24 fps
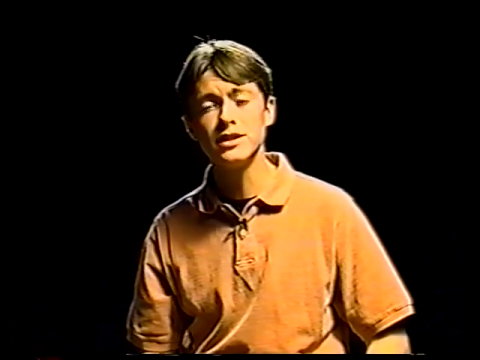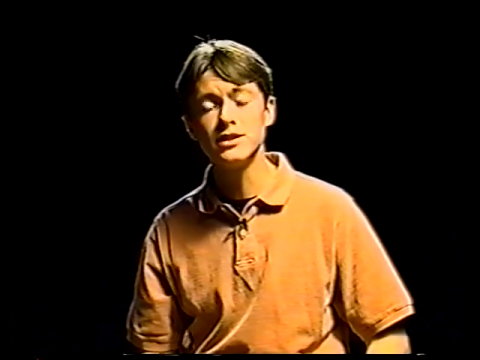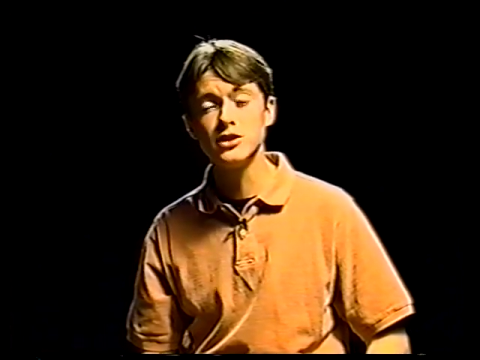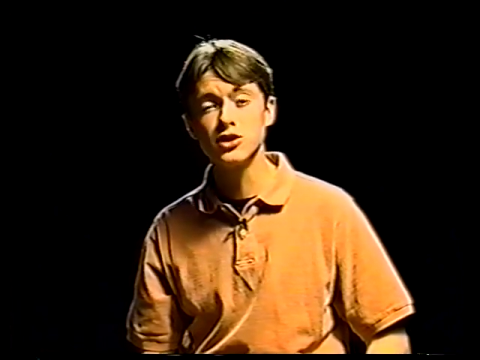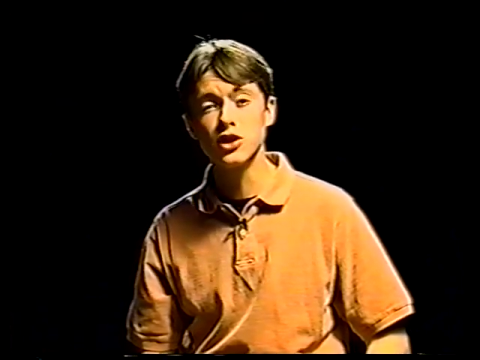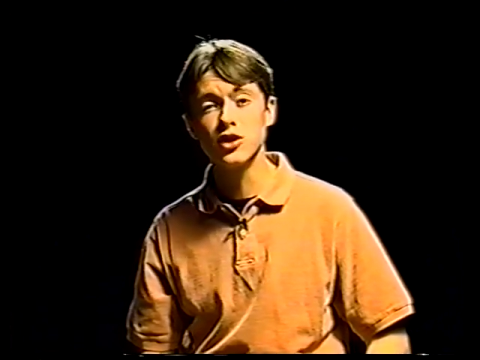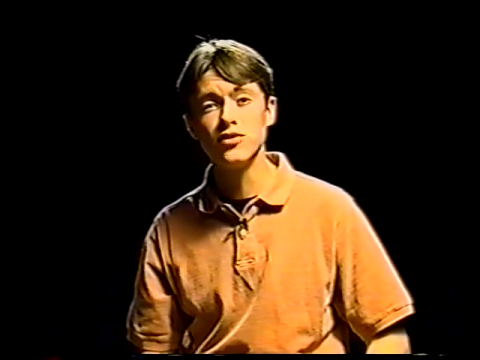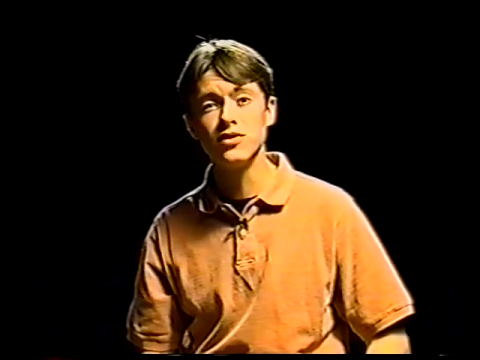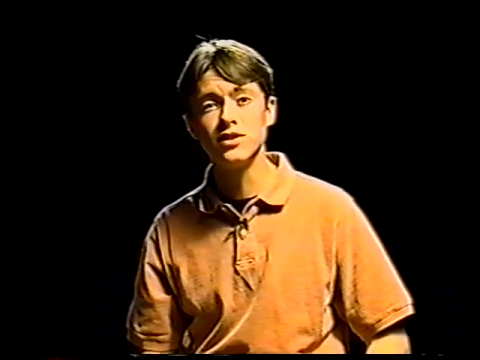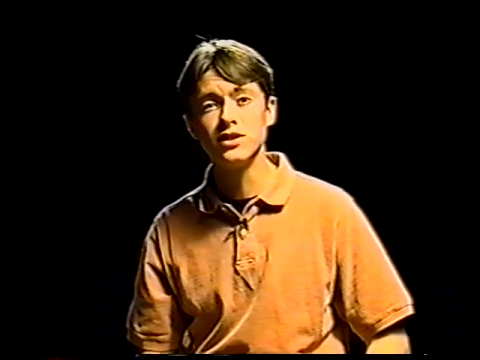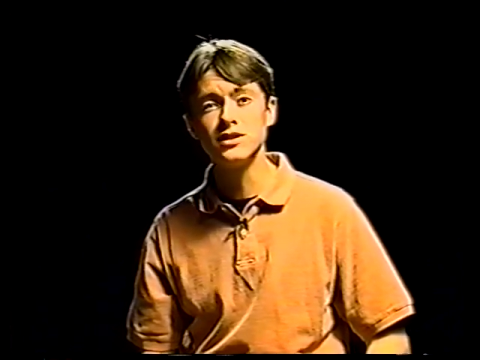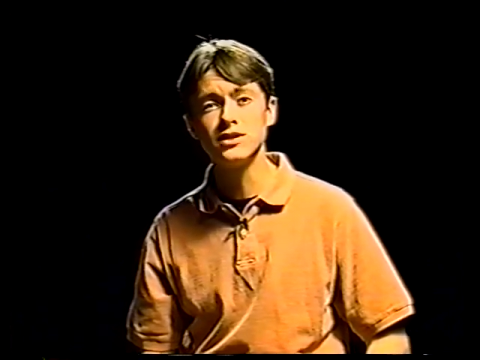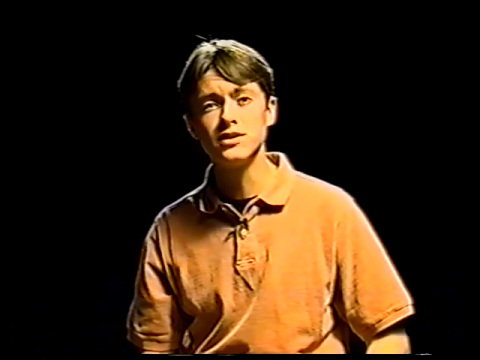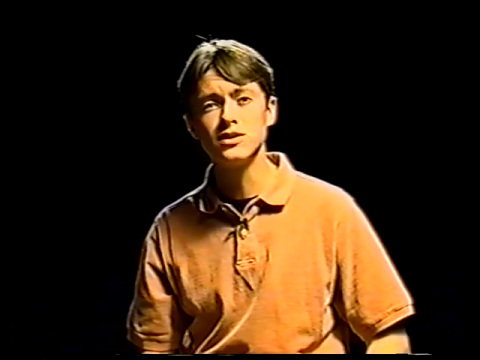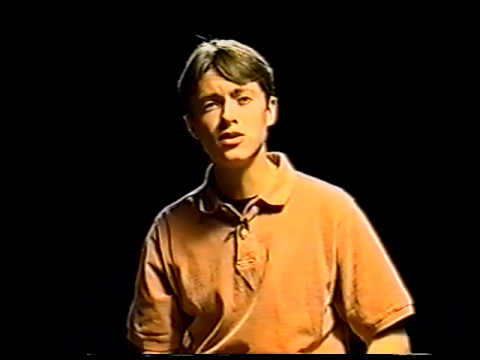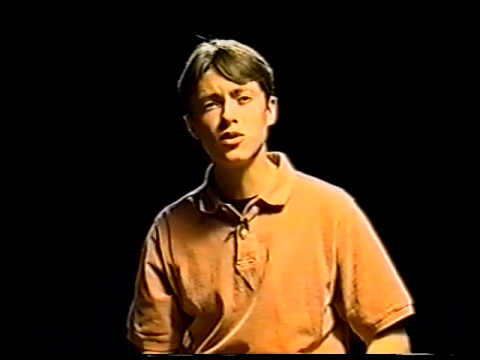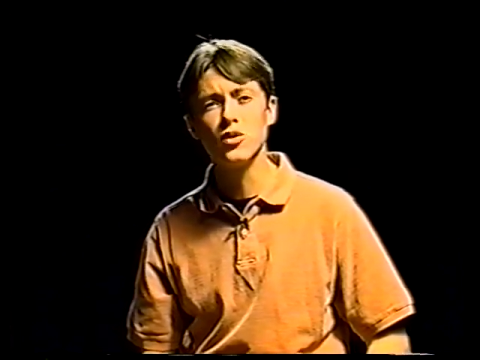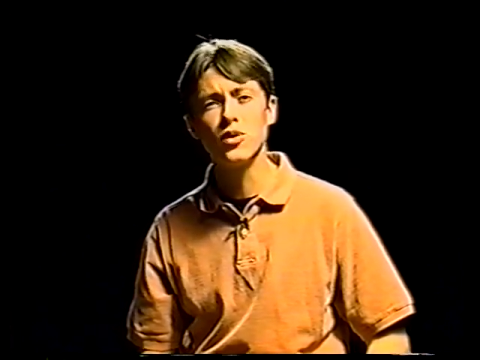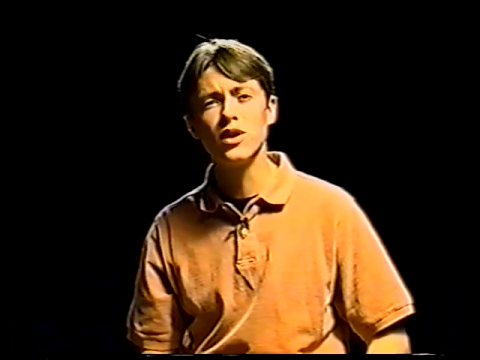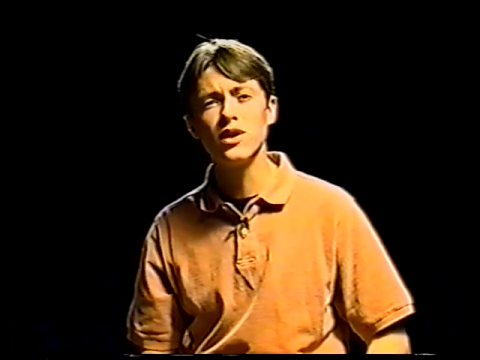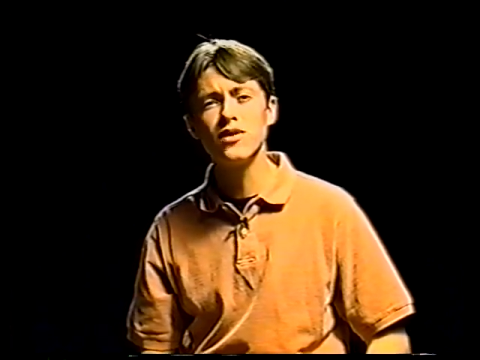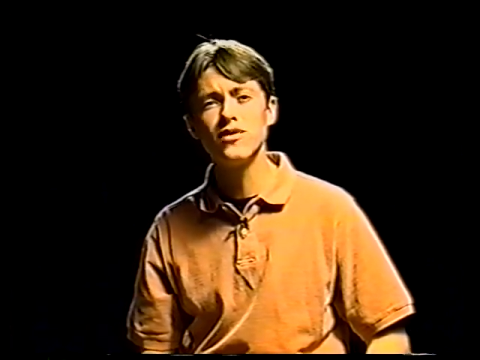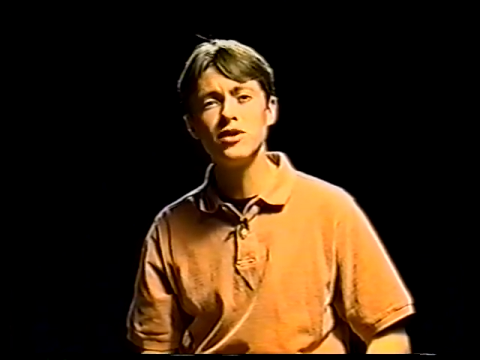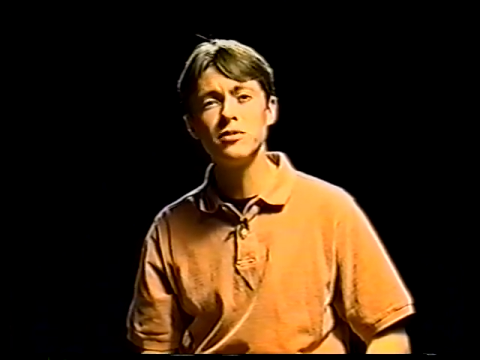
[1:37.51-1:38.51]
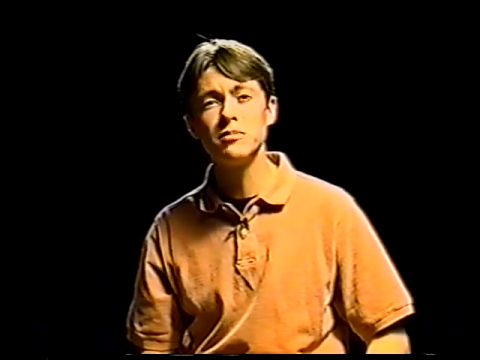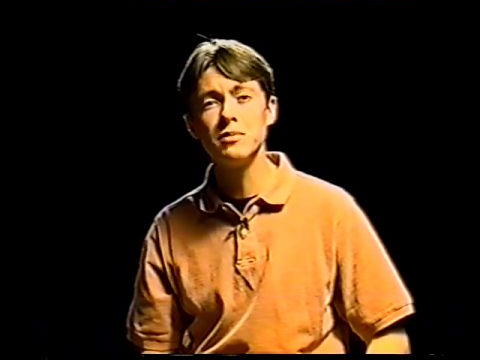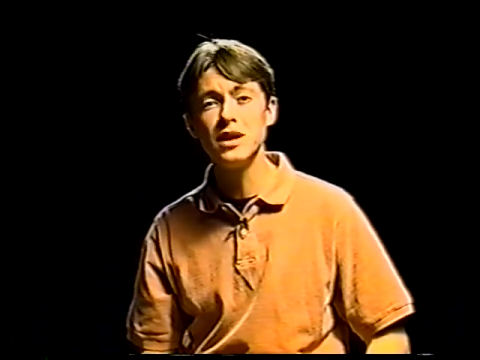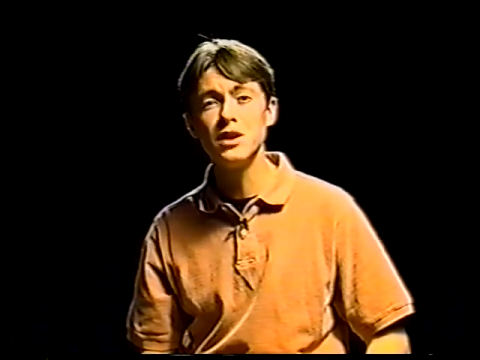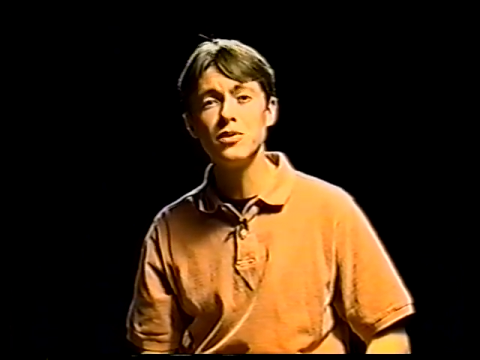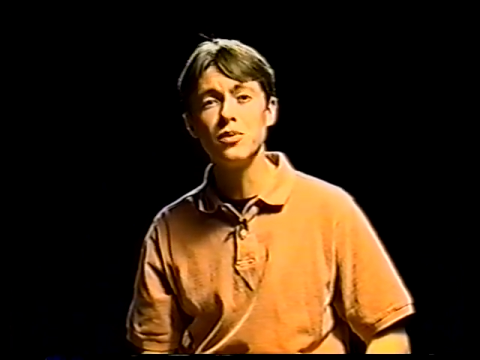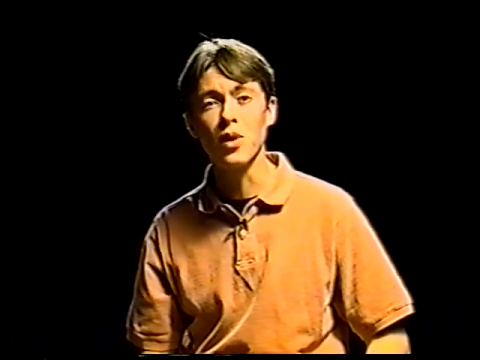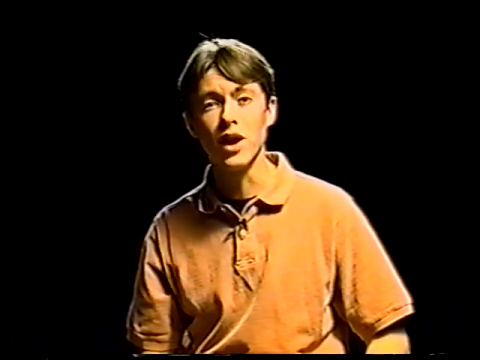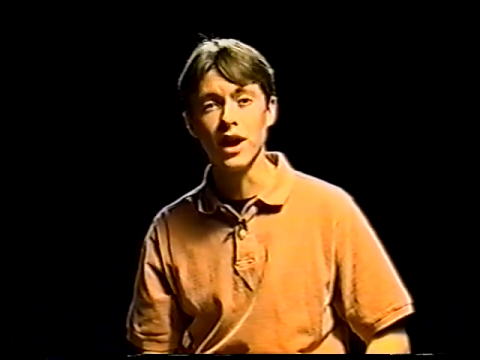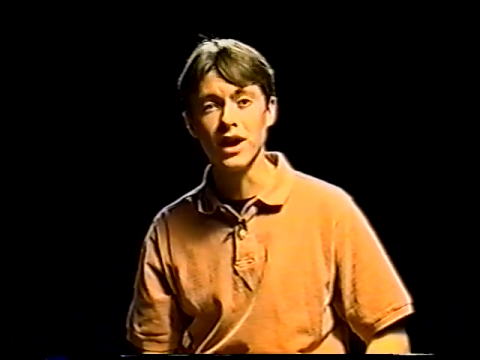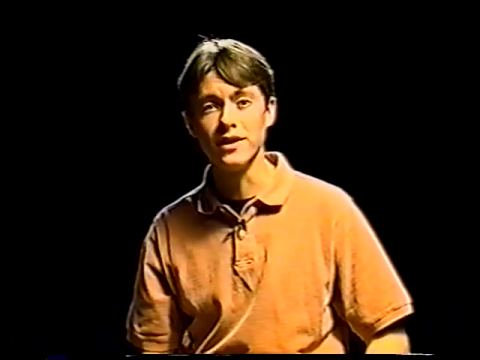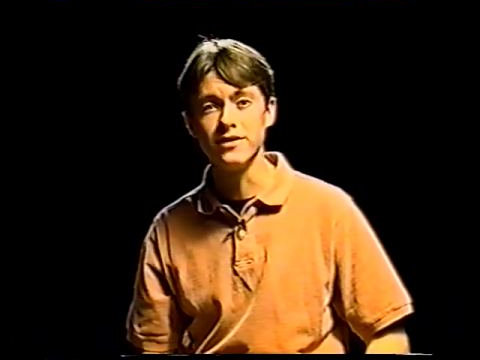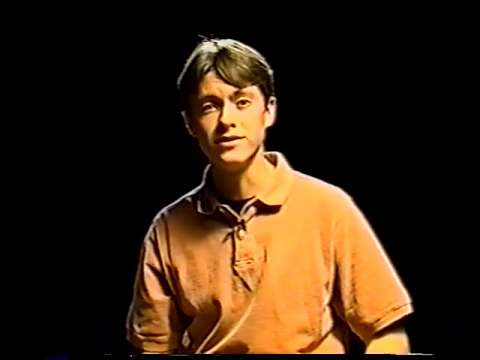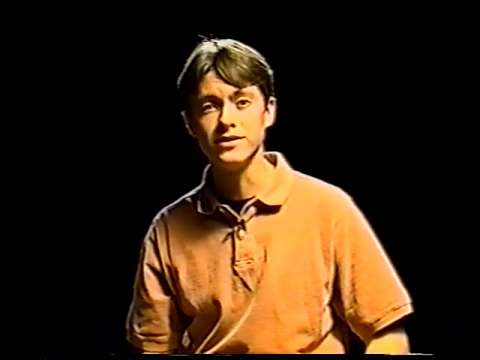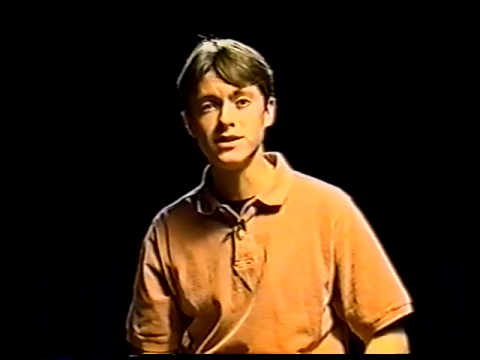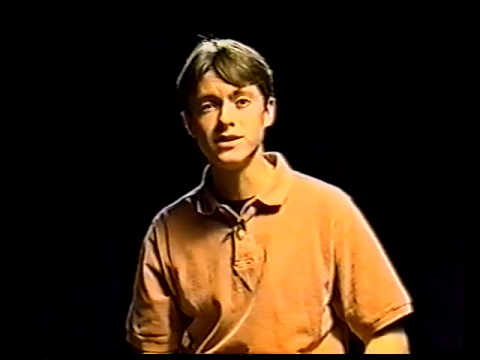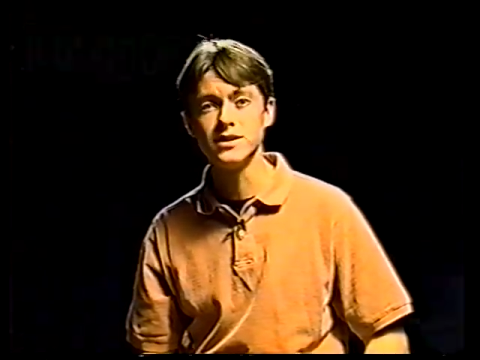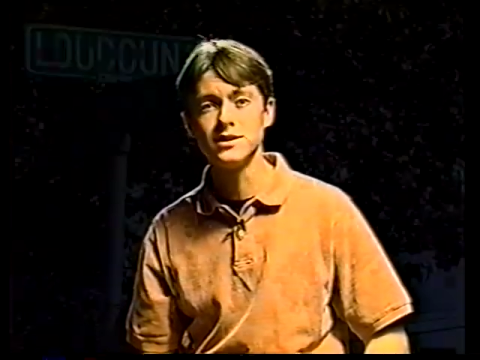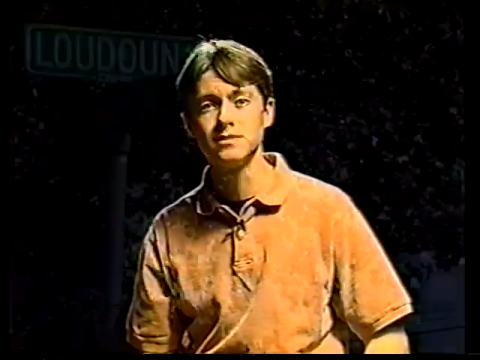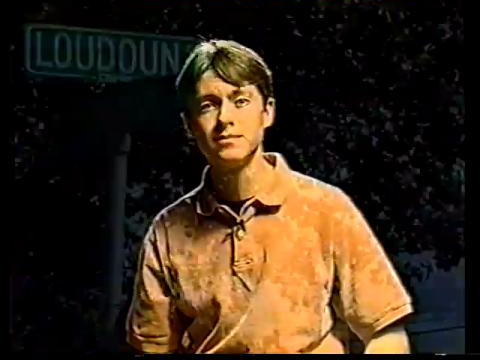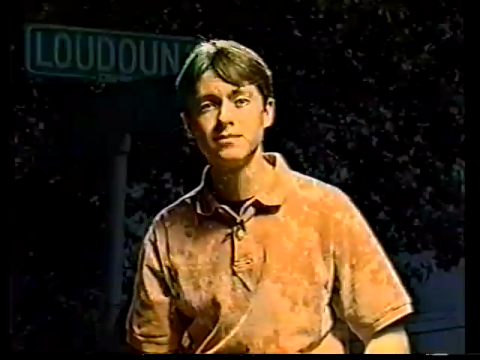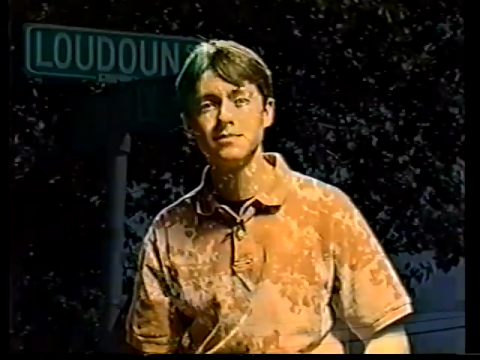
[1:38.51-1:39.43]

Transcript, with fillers: servants, or even midwives.